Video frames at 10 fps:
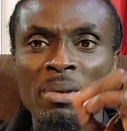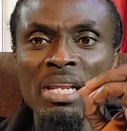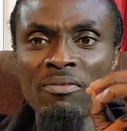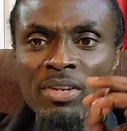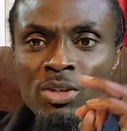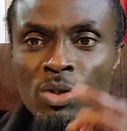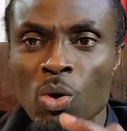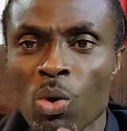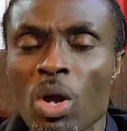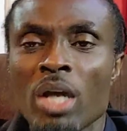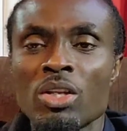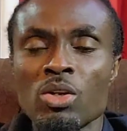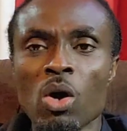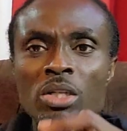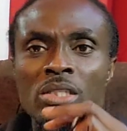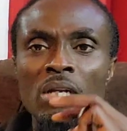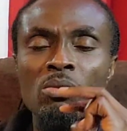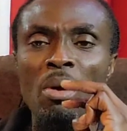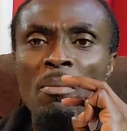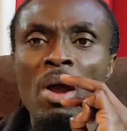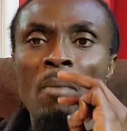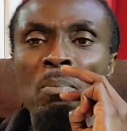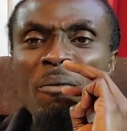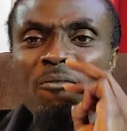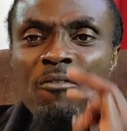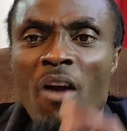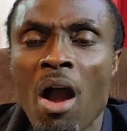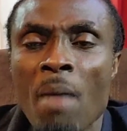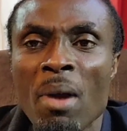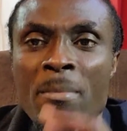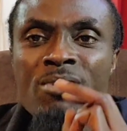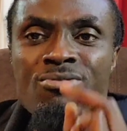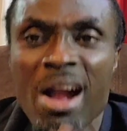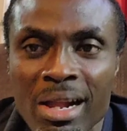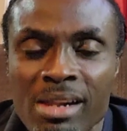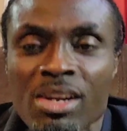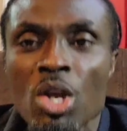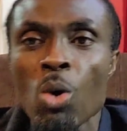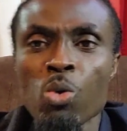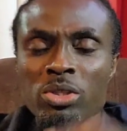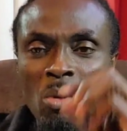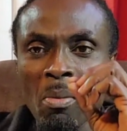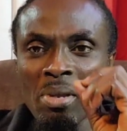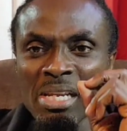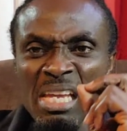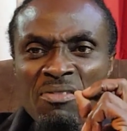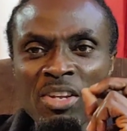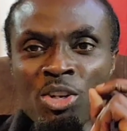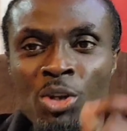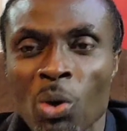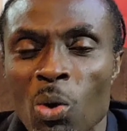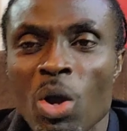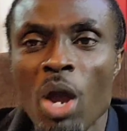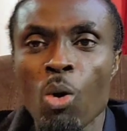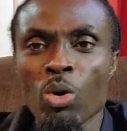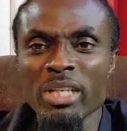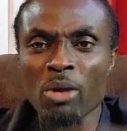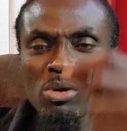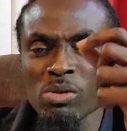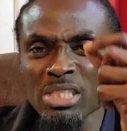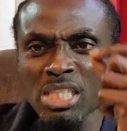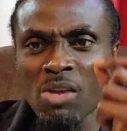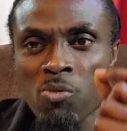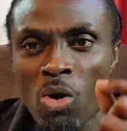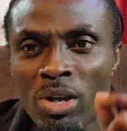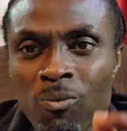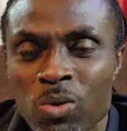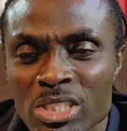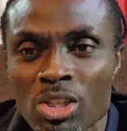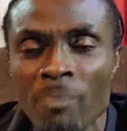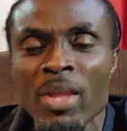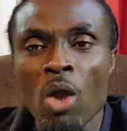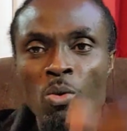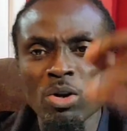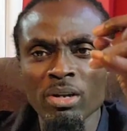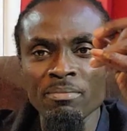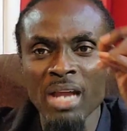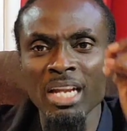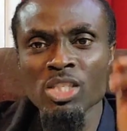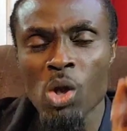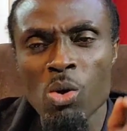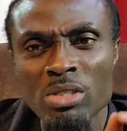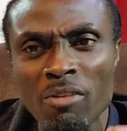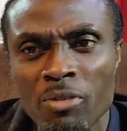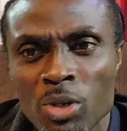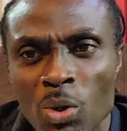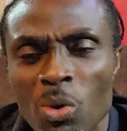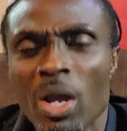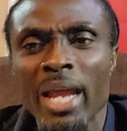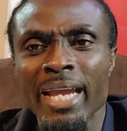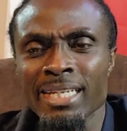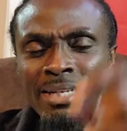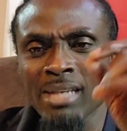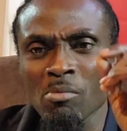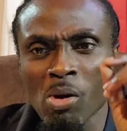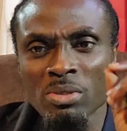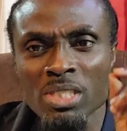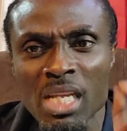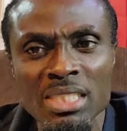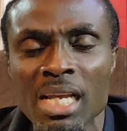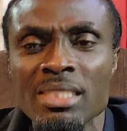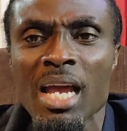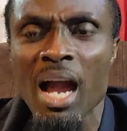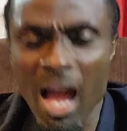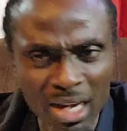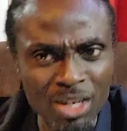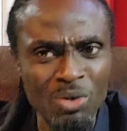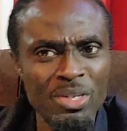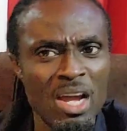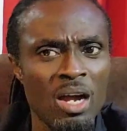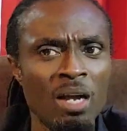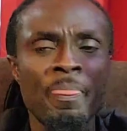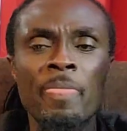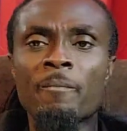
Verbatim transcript: believe in you, the Lord shall come perform a miracle. Whosoever believe in you, oh, they will receive word of wisdom, word of knowledge out of you in the name of Jesus. Hallelujah.